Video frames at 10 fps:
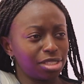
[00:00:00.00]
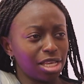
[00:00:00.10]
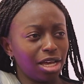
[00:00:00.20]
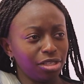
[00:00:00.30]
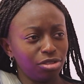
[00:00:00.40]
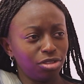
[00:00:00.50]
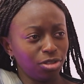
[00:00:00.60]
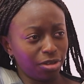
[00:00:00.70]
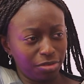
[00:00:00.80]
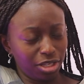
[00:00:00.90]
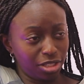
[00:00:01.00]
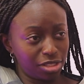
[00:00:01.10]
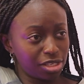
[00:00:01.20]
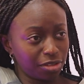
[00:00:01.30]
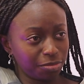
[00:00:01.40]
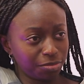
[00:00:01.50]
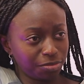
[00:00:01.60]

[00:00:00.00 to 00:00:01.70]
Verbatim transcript: Yeah, yeah I love you do kids. love kids.